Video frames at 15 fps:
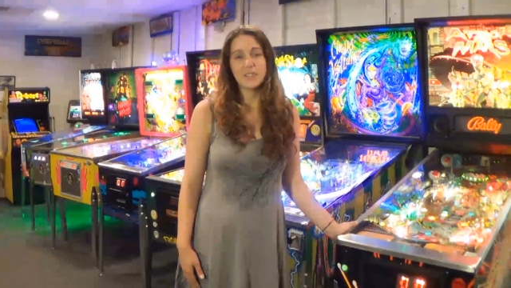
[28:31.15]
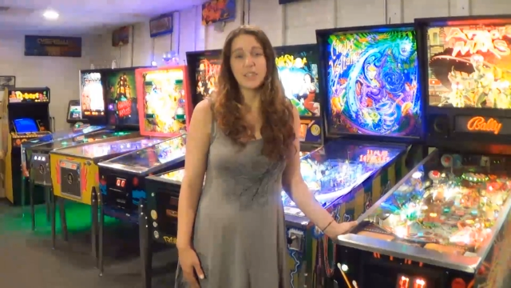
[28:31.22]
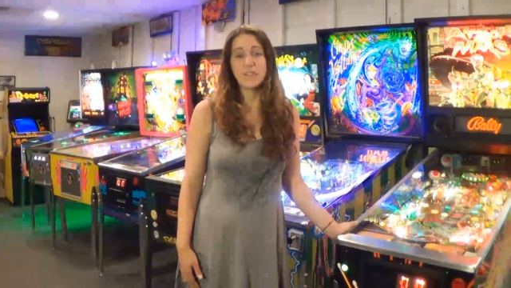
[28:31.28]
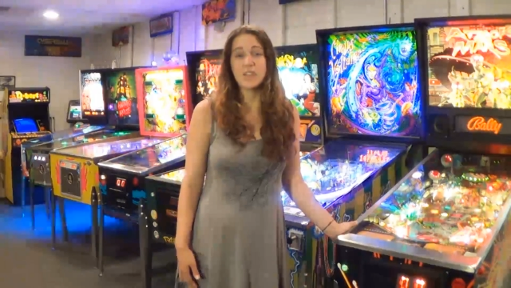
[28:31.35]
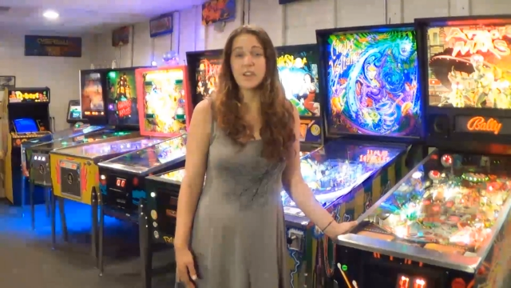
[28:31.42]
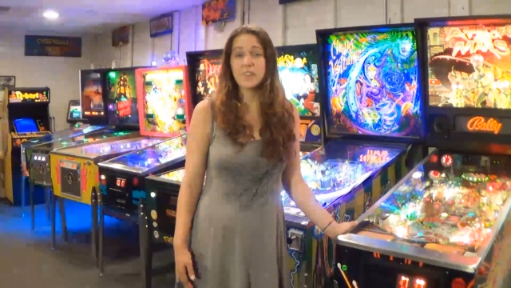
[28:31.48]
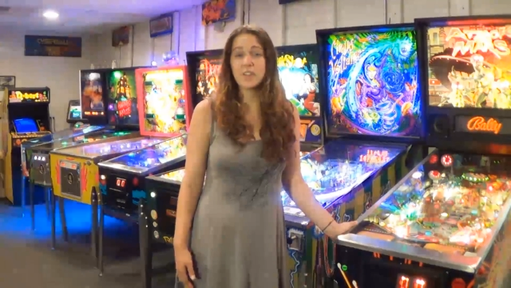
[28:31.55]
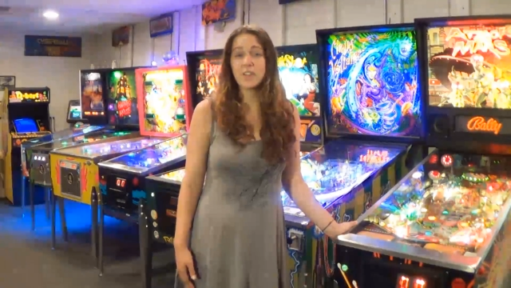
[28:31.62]
If
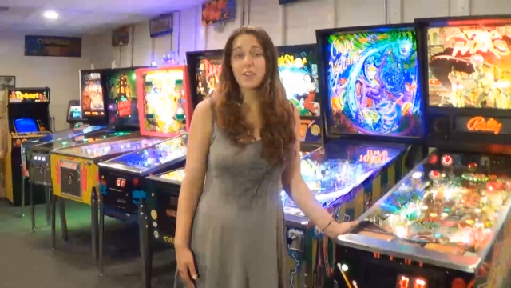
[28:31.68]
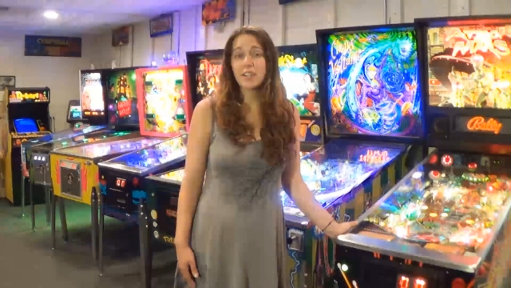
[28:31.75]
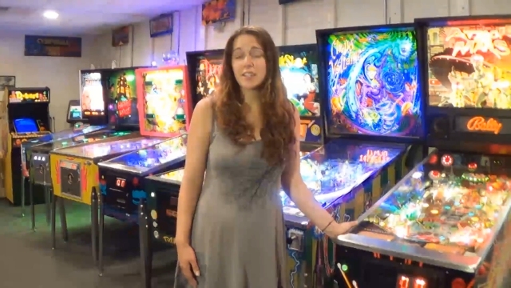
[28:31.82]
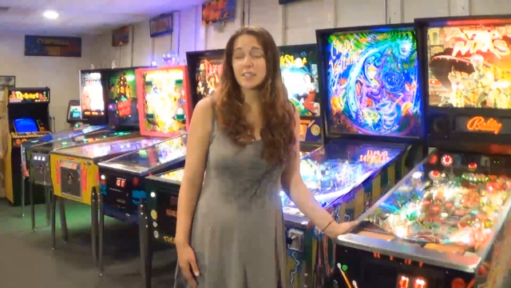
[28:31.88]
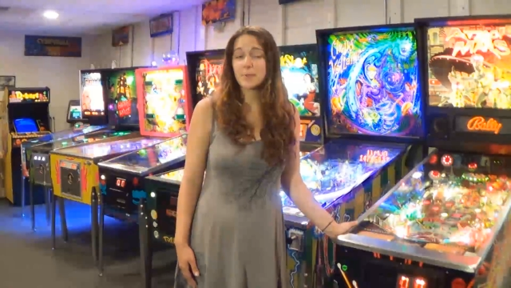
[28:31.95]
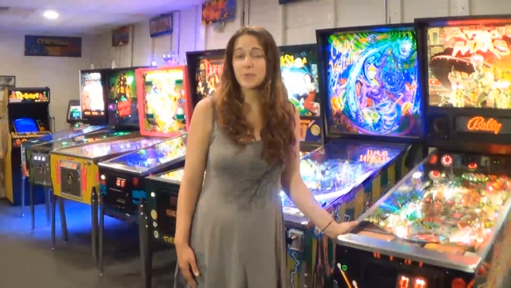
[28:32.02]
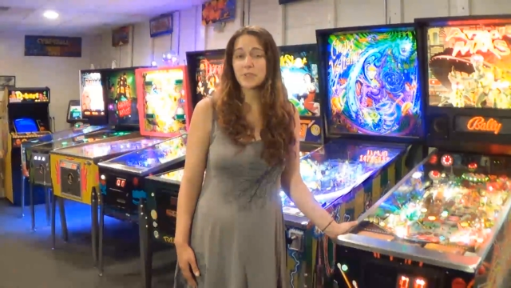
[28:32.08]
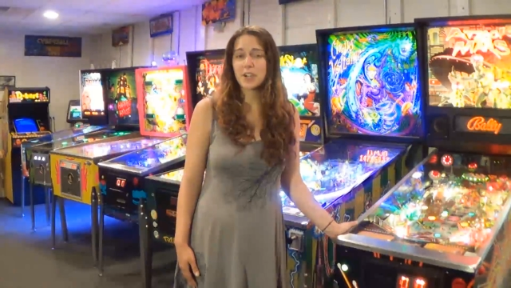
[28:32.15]
you haven't already
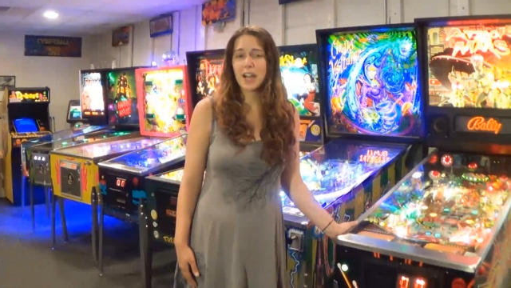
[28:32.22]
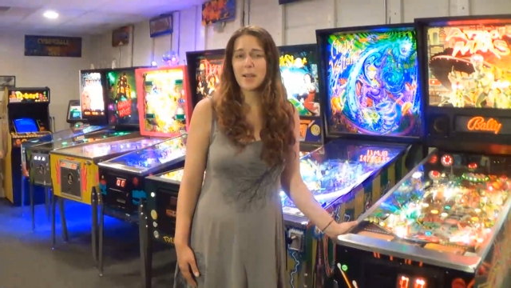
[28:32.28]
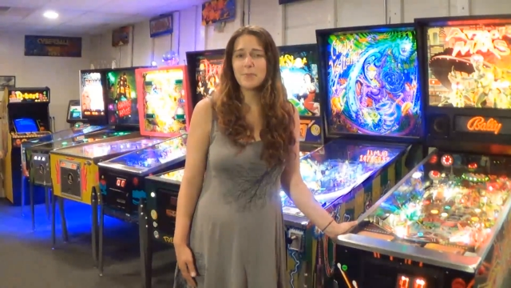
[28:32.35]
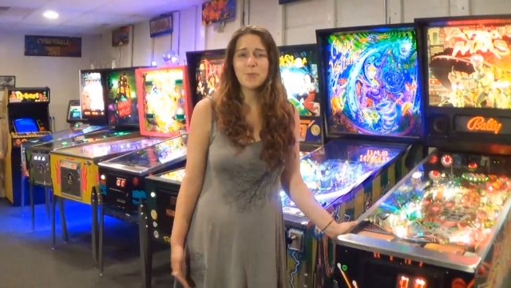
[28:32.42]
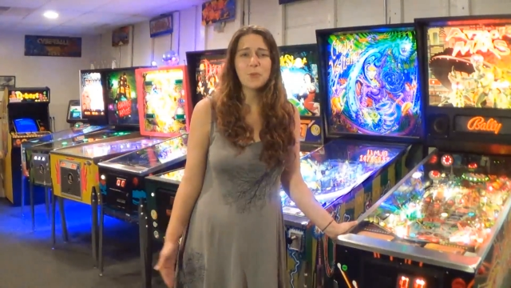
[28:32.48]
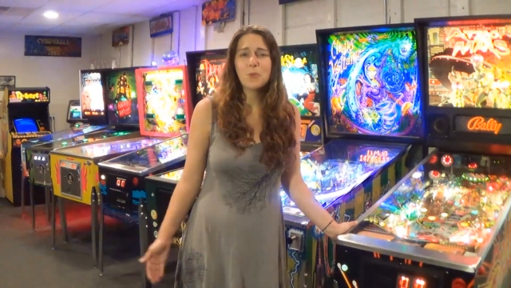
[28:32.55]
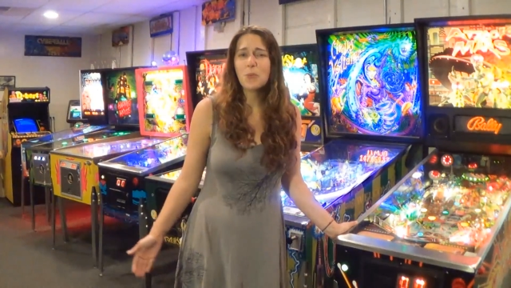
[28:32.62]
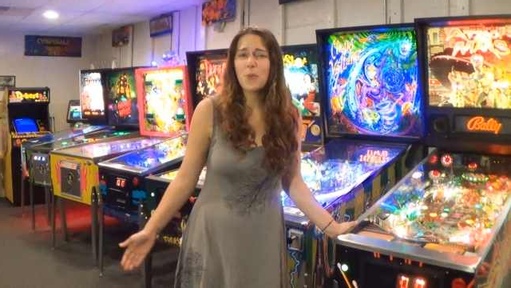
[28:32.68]

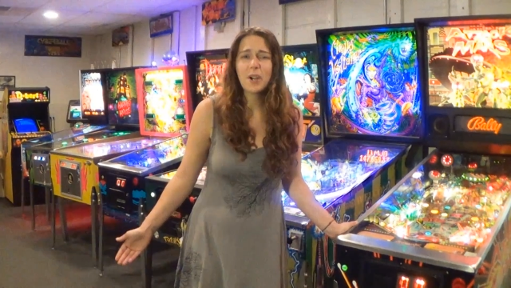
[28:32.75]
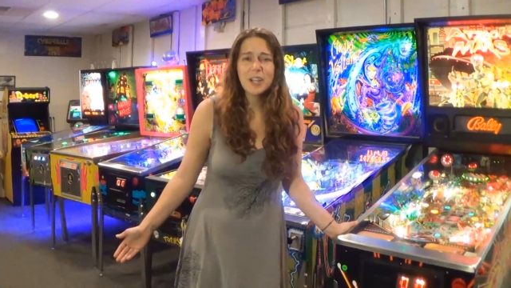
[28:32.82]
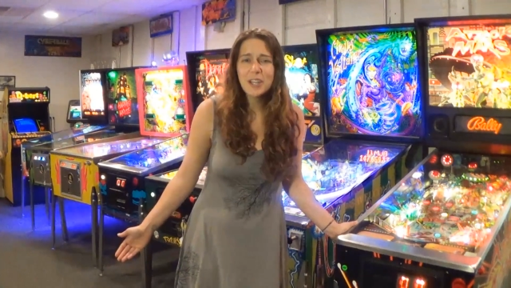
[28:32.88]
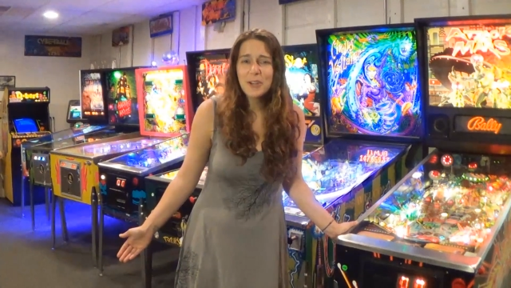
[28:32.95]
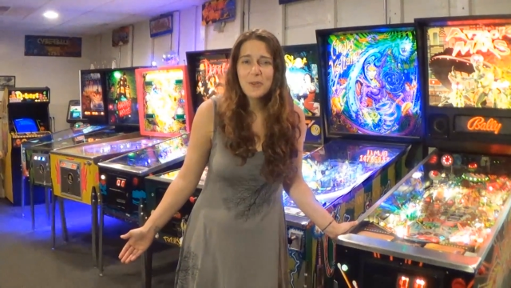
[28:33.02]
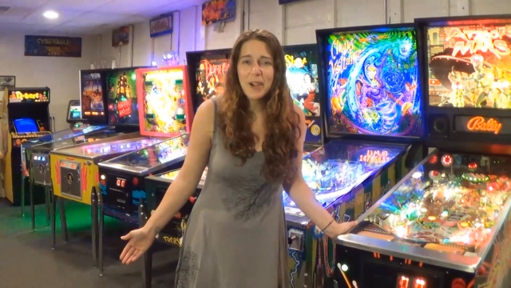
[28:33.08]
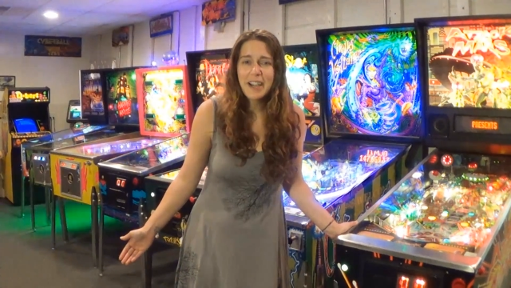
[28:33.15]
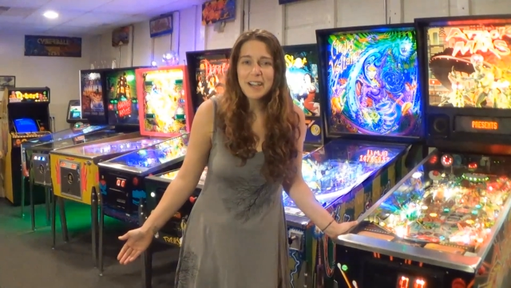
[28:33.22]
subscribed, what are
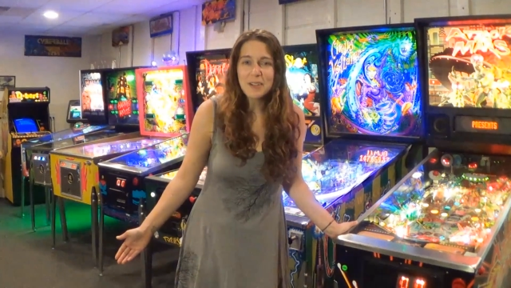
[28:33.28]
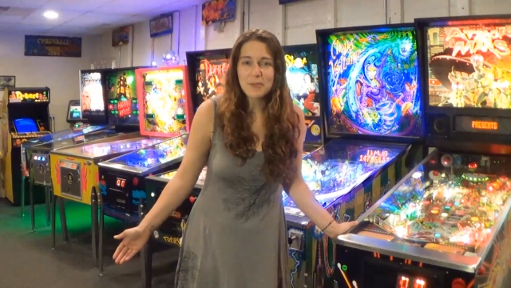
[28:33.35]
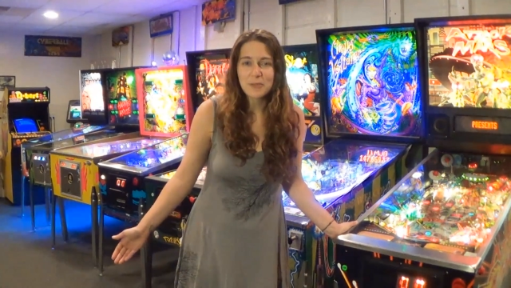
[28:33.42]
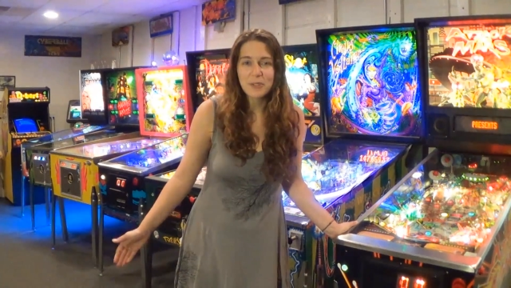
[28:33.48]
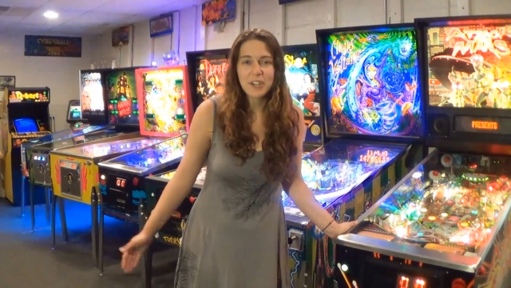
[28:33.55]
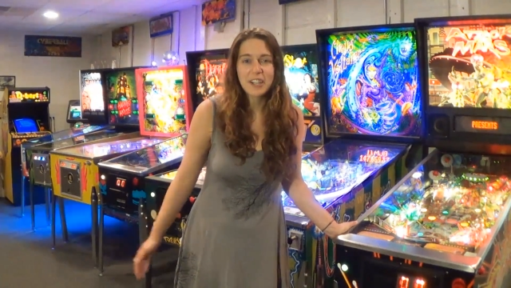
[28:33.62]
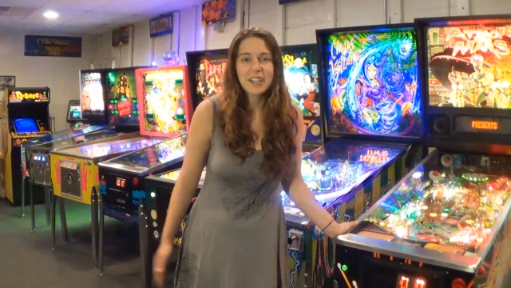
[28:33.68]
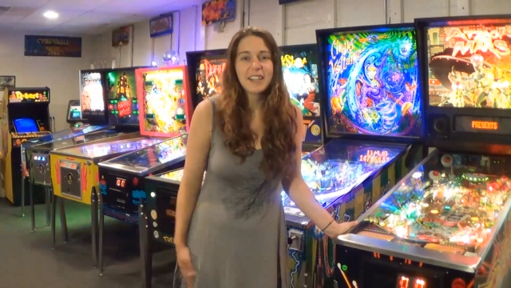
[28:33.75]
you waiting
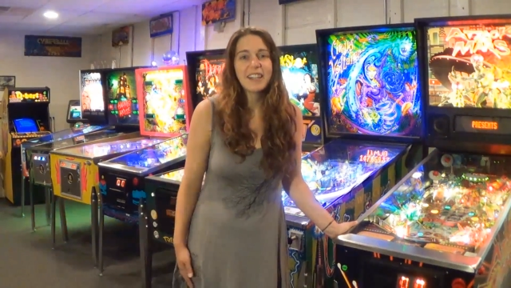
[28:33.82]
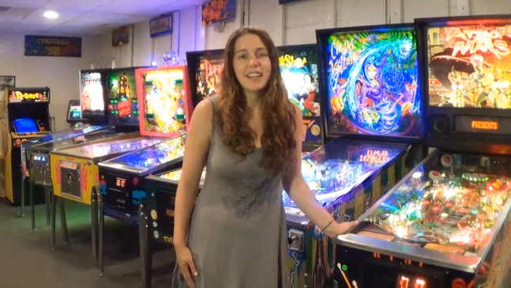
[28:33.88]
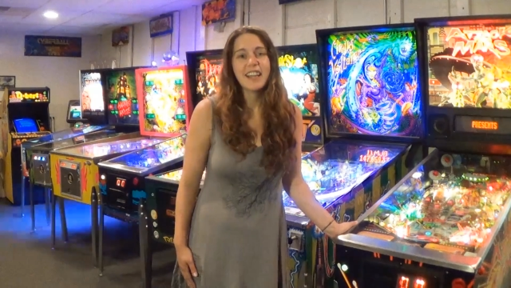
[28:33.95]
for?